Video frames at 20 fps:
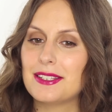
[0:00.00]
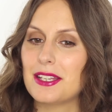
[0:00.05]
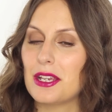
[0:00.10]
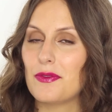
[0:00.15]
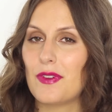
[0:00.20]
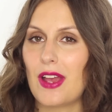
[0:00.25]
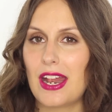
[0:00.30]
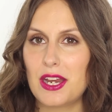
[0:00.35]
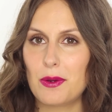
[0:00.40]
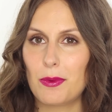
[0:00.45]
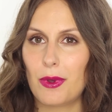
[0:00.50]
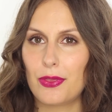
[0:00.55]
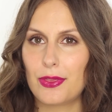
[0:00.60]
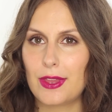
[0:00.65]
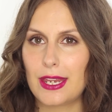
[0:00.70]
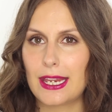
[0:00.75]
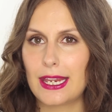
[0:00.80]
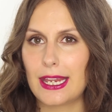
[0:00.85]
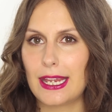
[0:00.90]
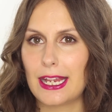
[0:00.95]
So if
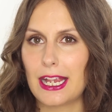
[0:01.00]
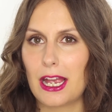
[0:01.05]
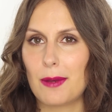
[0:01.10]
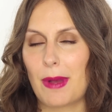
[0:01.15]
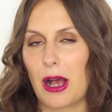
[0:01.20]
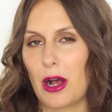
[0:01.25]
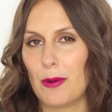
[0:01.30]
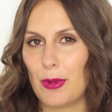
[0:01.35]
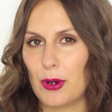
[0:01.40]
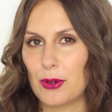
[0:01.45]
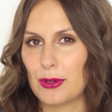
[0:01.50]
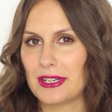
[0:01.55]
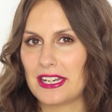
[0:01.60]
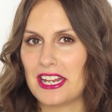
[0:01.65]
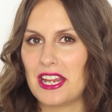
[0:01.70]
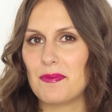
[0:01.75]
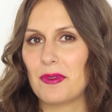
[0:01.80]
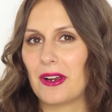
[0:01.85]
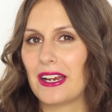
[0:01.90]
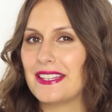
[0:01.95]
anyone thinking about a bold
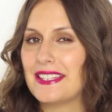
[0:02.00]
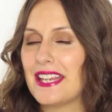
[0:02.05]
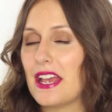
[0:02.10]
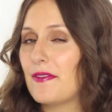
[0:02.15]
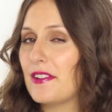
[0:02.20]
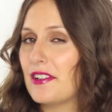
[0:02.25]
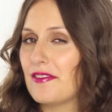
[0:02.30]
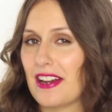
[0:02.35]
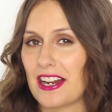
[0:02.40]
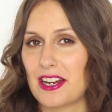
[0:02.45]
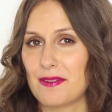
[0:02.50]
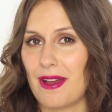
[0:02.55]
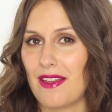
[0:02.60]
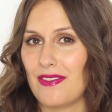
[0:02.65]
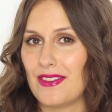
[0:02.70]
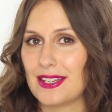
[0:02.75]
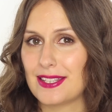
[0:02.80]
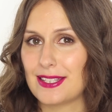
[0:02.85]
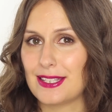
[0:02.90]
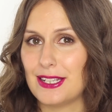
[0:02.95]
lip, I definitely
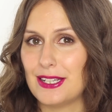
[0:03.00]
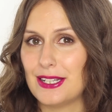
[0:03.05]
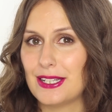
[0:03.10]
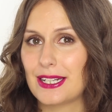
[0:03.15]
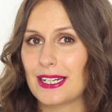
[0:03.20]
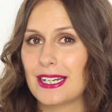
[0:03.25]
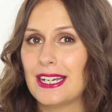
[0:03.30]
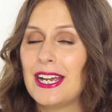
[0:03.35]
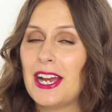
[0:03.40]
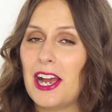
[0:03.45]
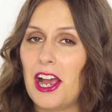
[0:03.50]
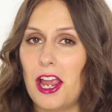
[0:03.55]
recommend this look.